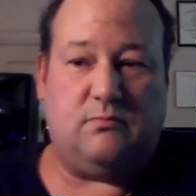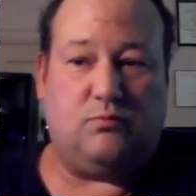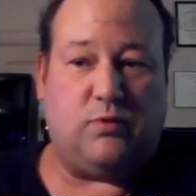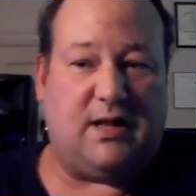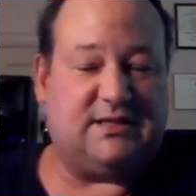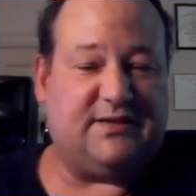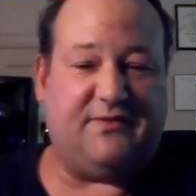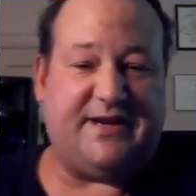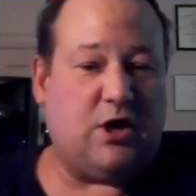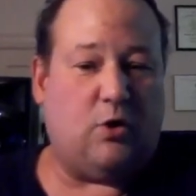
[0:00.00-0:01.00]

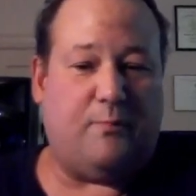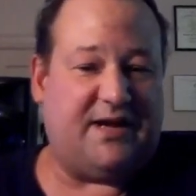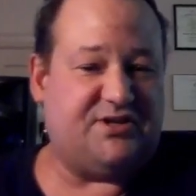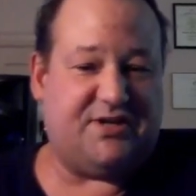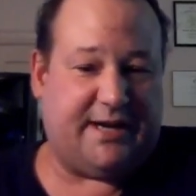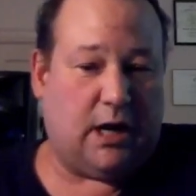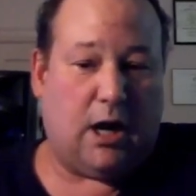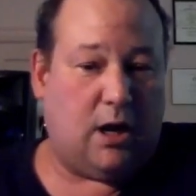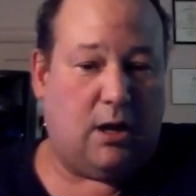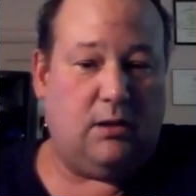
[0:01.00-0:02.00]
relatively no budget at
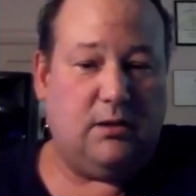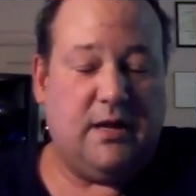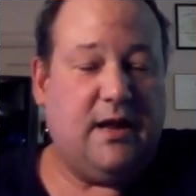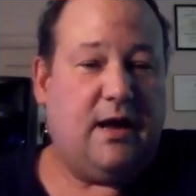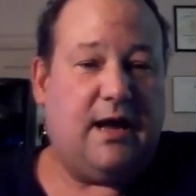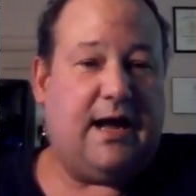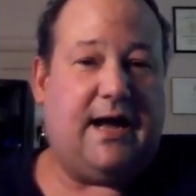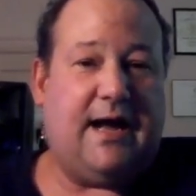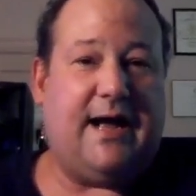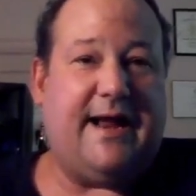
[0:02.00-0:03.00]
all,
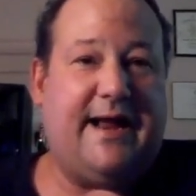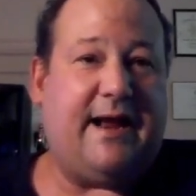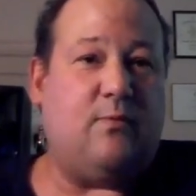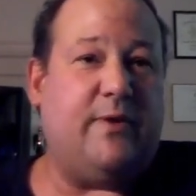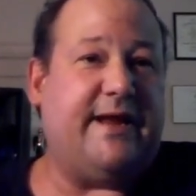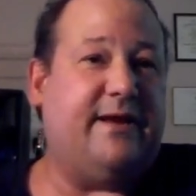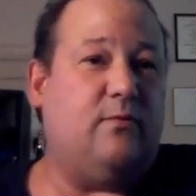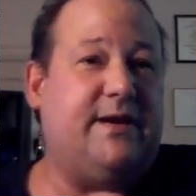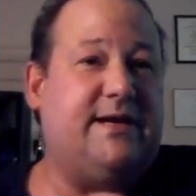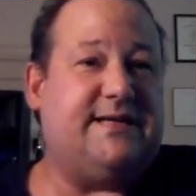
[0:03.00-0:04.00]
and
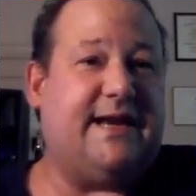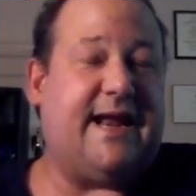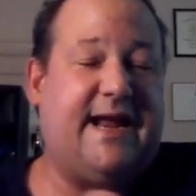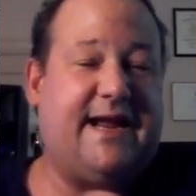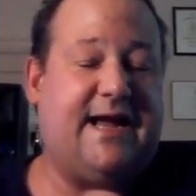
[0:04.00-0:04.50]
we did